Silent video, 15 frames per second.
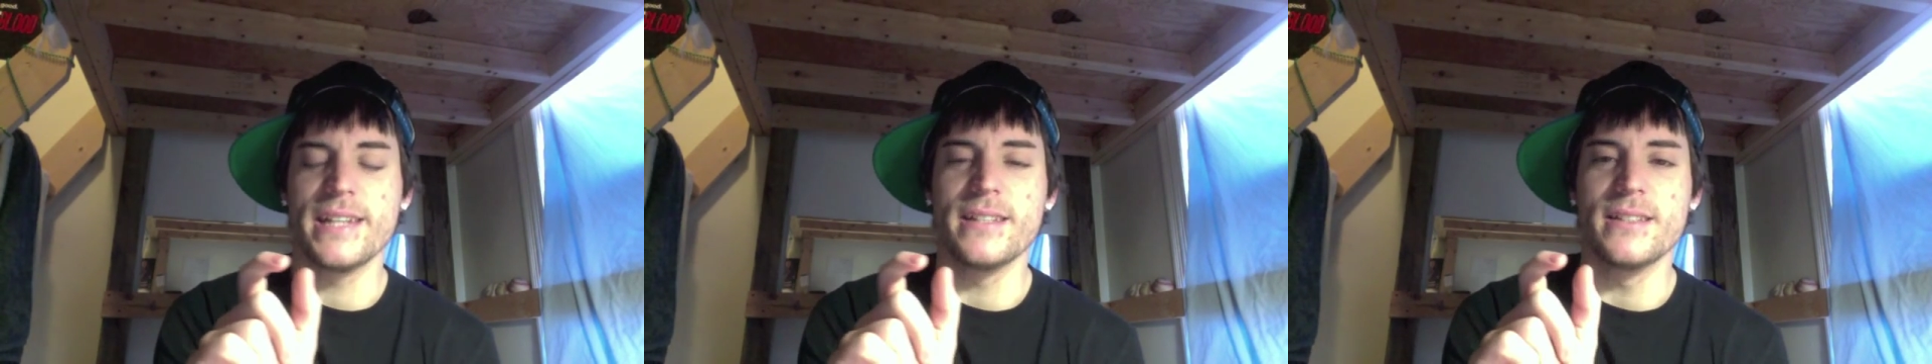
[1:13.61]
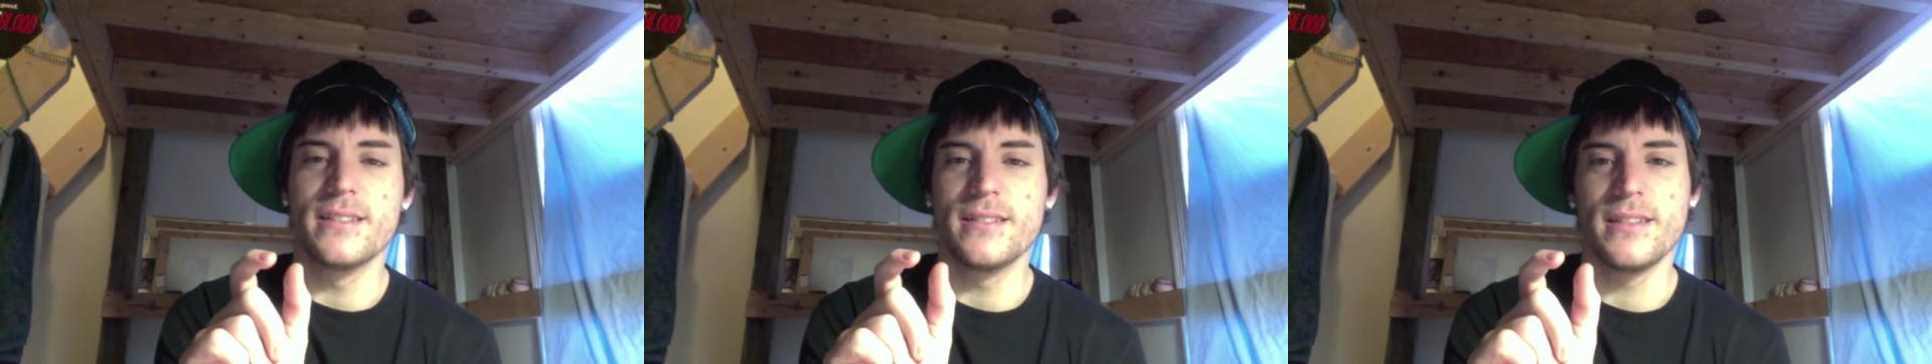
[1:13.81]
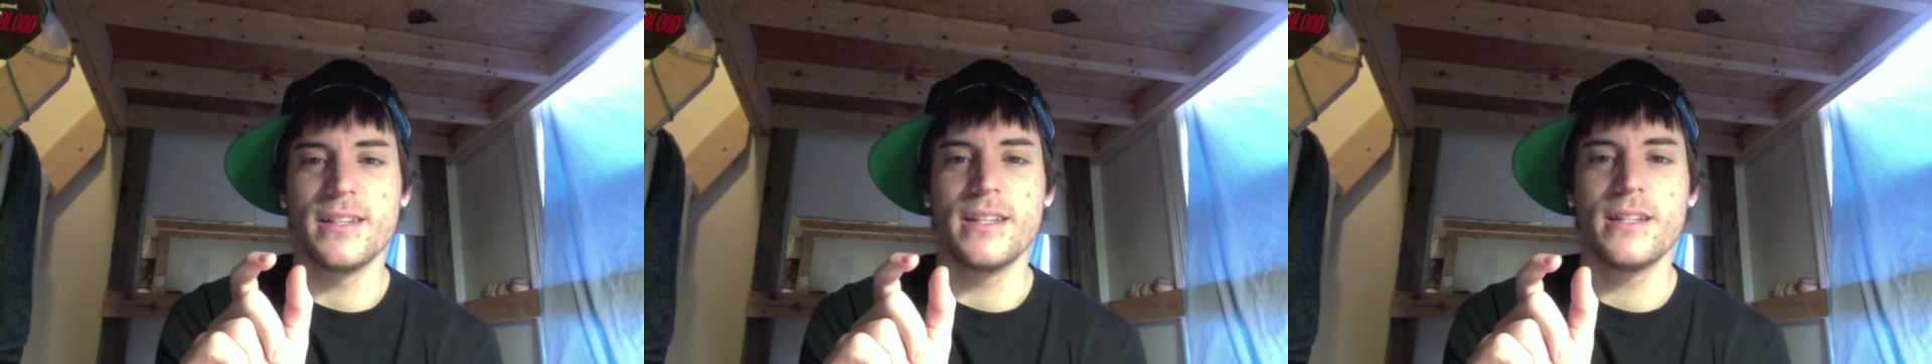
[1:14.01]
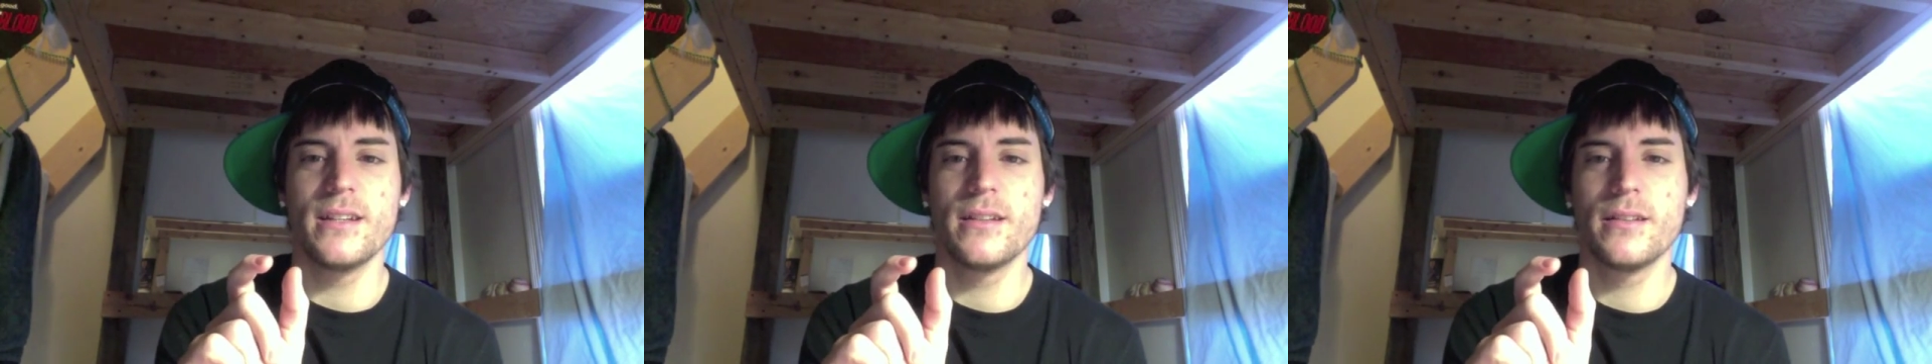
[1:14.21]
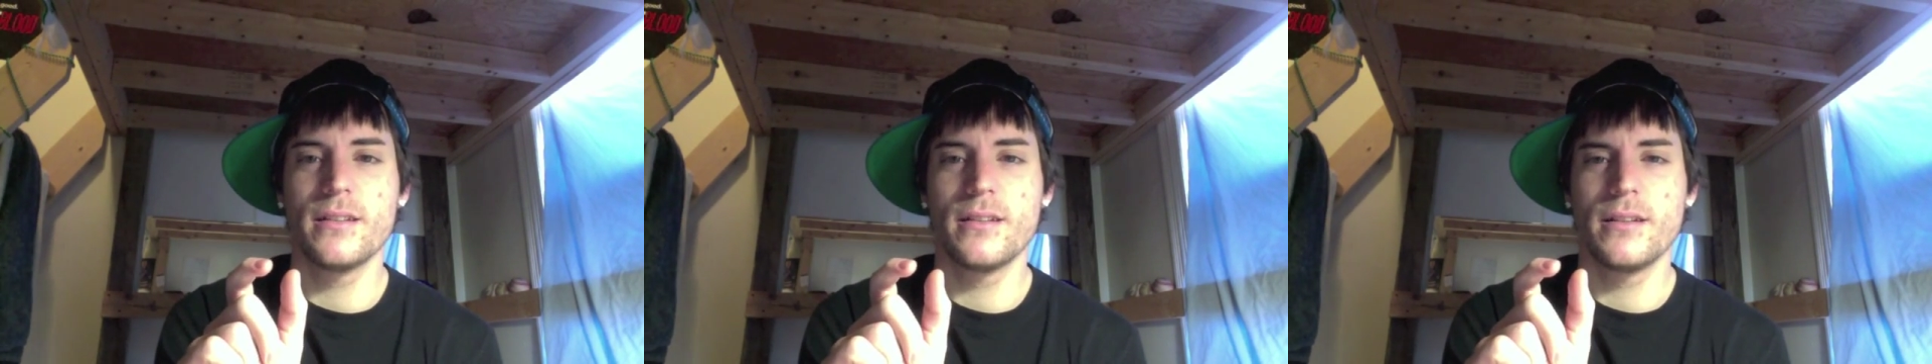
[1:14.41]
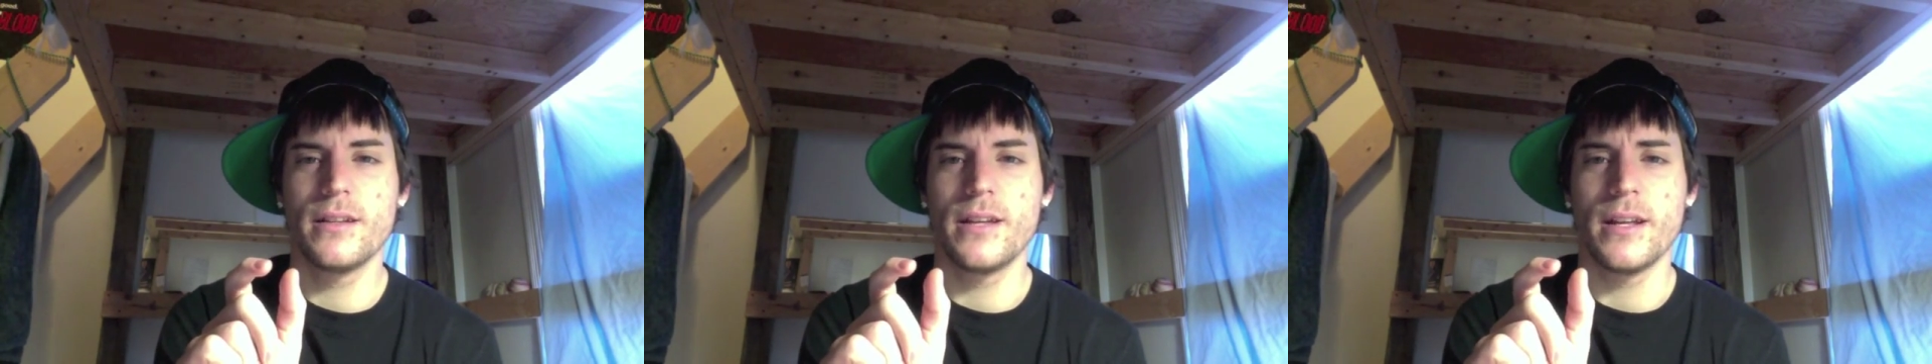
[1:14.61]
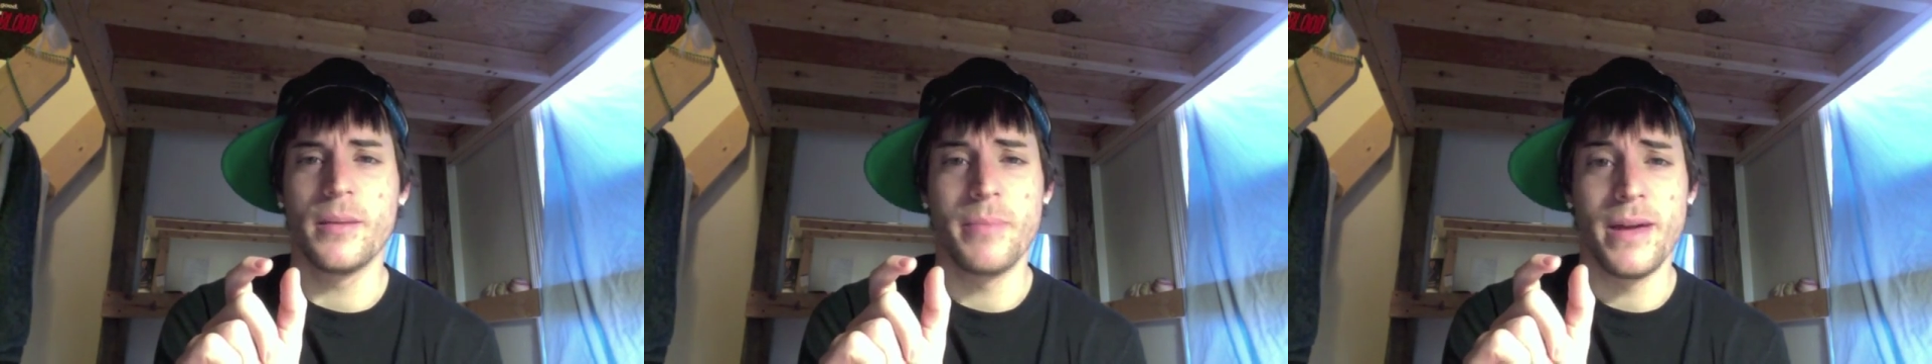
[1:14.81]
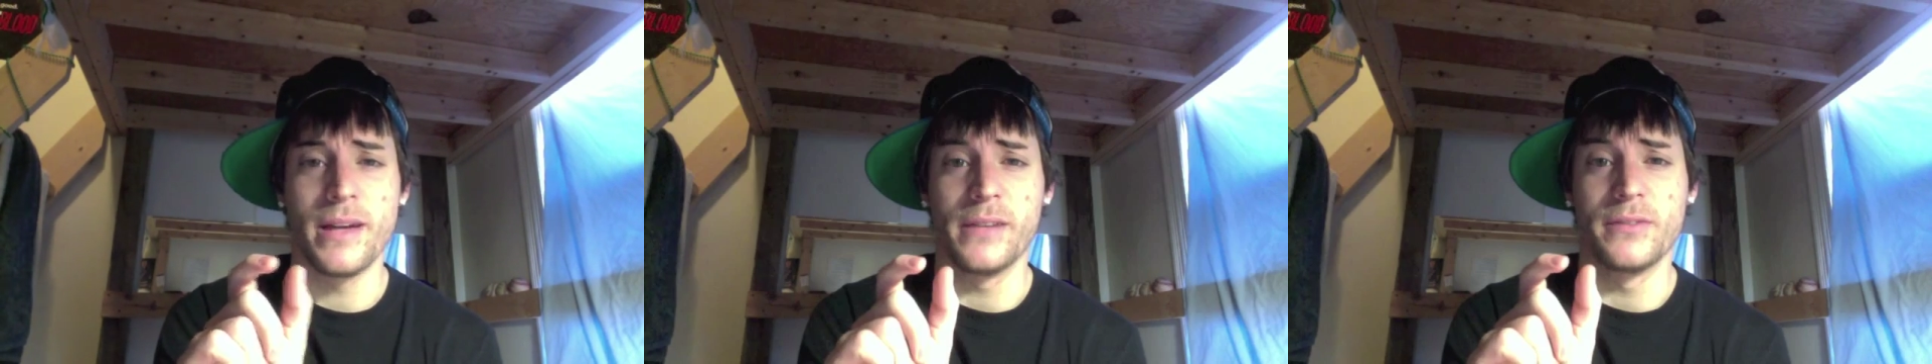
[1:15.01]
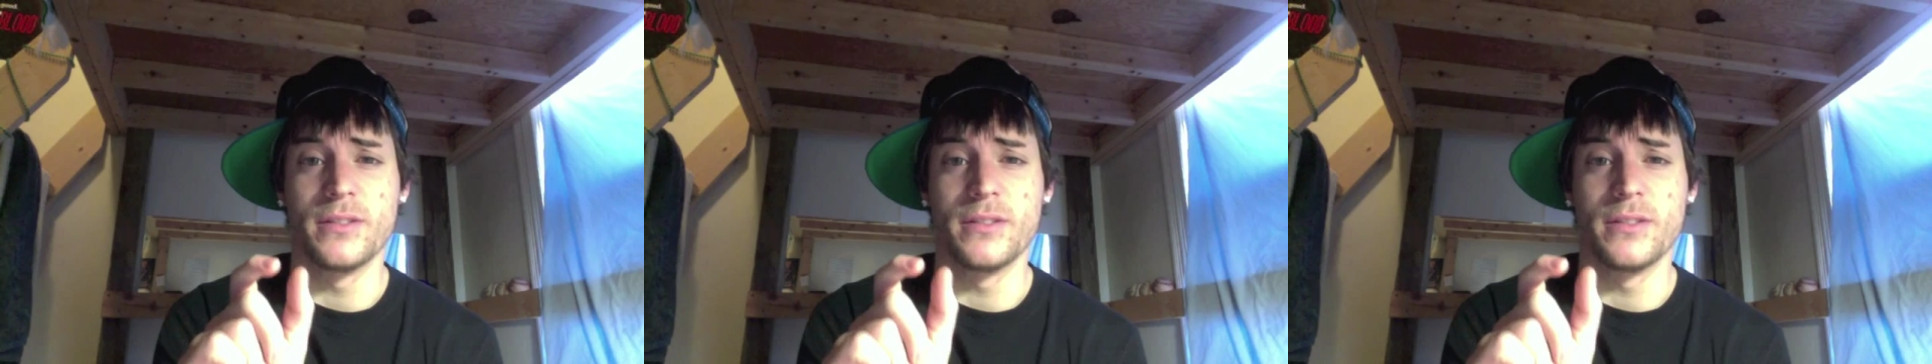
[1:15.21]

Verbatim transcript: seed in a bag of